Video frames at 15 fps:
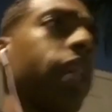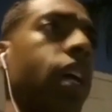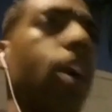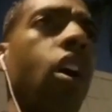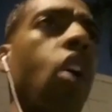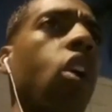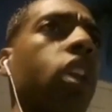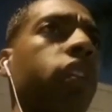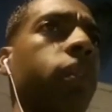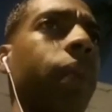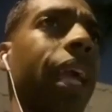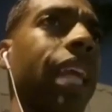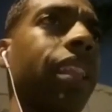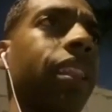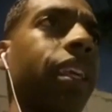All of them hate
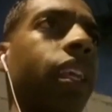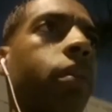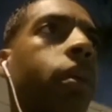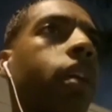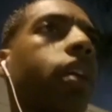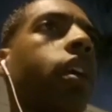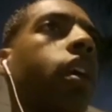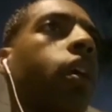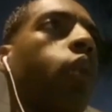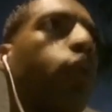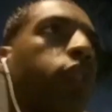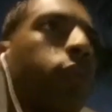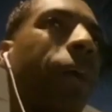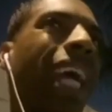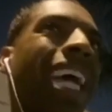the enemy with a
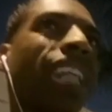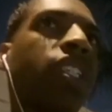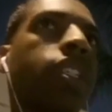passion.